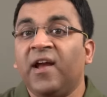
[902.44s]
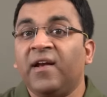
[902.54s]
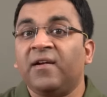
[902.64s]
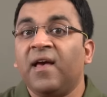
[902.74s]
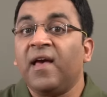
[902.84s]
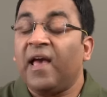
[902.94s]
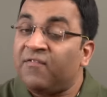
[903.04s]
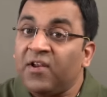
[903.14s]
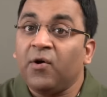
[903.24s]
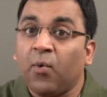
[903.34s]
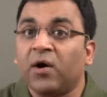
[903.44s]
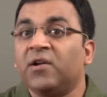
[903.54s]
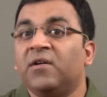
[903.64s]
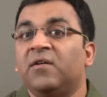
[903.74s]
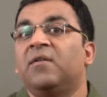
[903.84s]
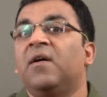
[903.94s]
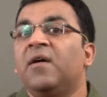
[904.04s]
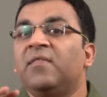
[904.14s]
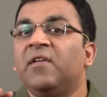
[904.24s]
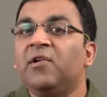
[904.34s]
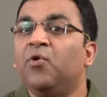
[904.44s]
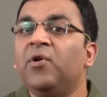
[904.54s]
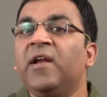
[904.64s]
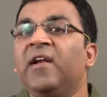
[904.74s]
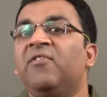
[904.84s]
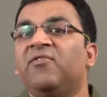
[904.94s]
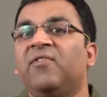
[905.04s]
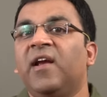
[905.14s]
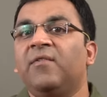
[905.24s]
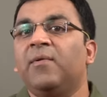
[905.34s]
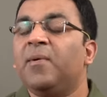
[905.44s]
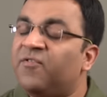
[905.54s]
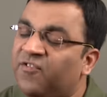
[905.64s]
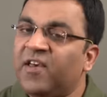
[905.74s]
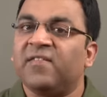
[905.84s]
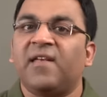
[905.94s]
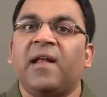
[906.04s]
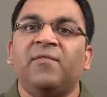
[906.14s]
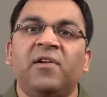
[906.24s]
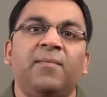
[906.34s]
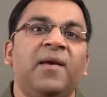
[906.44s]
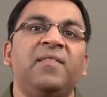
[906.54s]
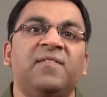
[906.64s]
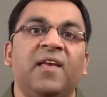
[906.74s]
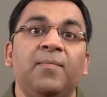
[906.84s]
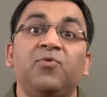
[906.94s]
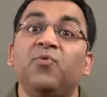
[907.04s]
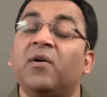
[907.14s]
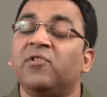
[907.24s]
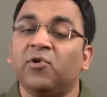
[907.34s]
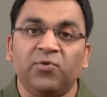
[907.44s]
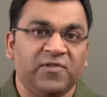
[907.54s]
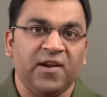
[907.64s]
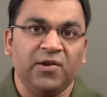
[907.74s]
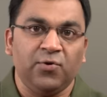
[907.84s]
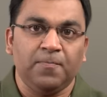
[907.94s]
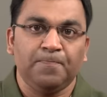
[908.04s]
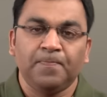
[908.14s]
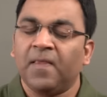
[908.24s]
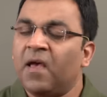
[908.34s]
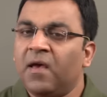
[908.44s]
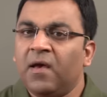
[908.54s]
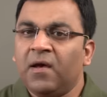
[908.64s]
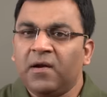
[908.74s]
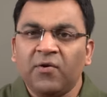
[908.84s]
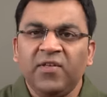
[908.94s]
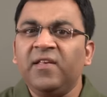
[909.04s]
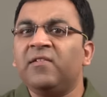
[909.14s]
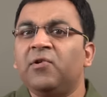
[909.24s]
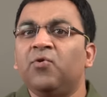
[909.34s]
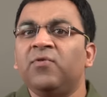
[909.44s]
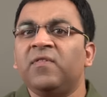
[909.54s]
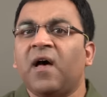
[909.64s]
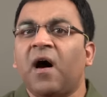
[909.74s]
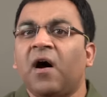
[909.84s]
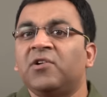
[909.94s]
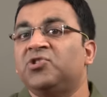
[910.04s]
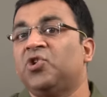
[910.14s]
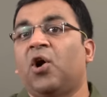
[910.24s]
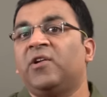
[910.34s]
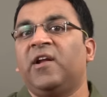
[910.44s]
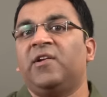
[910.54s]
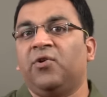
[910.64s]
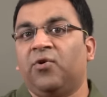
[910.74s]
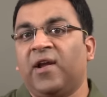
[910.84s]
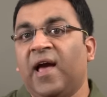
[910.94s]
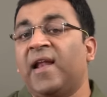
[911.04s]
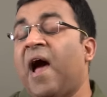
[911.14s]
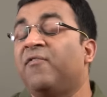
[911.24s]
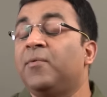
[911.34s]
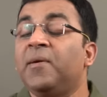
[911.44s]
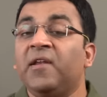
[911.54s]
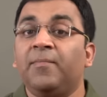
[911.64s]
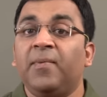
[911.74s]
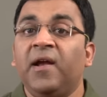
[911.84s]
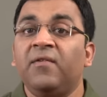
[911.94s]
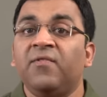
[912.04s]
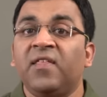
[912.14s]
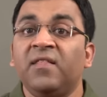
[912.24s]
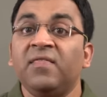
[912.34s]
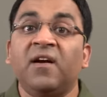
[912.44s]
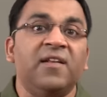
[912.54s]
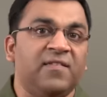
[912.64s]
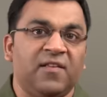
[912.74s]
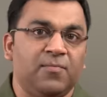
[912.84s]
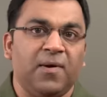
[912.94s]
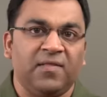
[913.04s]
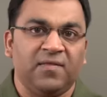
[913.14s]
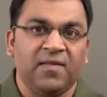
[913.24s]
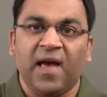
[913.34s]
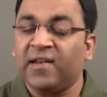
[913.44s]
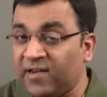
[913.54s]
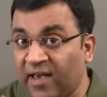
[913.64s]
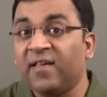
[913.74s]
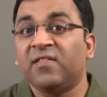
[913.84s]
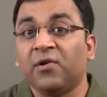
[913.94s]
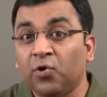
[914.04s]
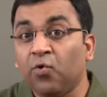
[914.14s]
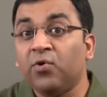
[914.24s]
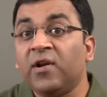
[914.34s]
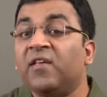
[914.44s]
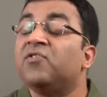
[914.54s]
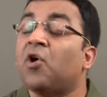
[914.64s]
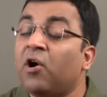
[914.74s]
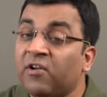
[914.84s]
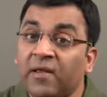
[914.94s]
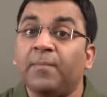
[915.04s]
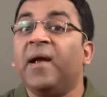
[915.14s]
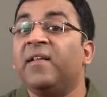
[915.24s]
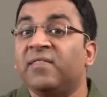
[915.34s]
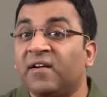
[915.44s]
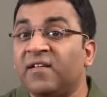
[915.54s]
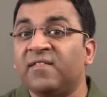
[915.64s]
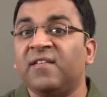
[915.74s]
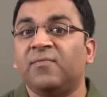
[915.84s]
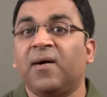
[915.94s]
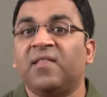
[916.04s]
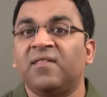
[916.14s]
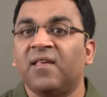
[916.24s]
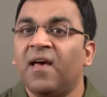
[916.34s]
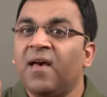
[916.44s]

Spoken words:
rate every quarter, the loan interest rate will be fixed and will remain the same throughout the loan's tenure. Now, these loans are short tenured and have to be repaid within 36 months. And in case the loan is not repaid in 36 months,